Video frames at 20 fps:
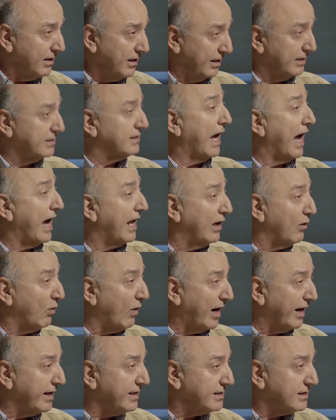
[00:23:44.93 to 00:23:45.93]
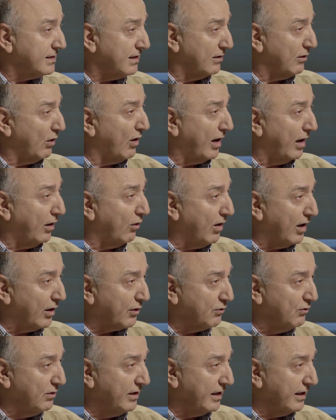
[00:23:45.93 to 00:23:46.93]
It's Alawites who are
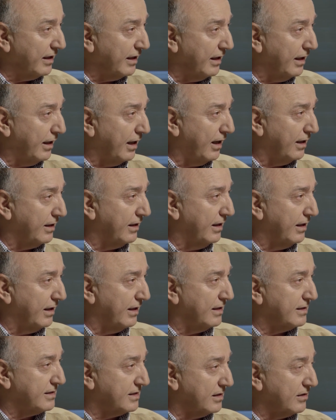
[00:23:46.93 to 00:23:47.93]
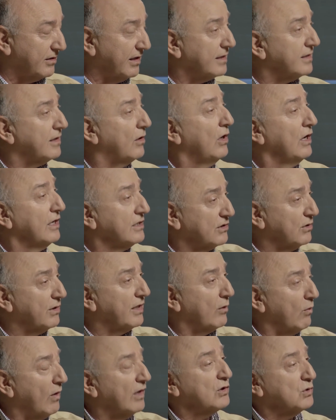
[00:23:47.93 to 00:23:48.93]
ruling the Syria, so
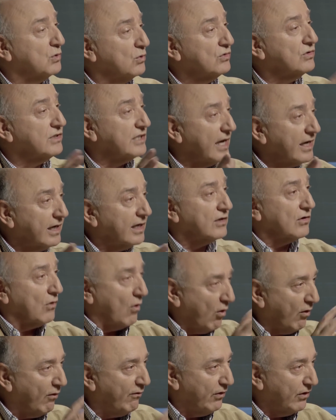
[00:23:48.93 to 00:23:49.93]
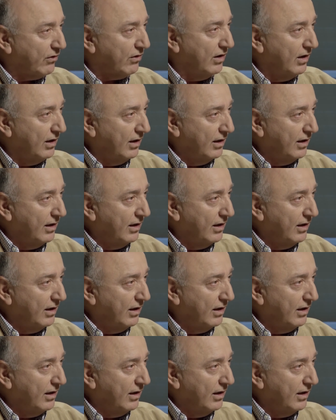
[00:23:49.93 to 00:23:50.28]
they want to take it over.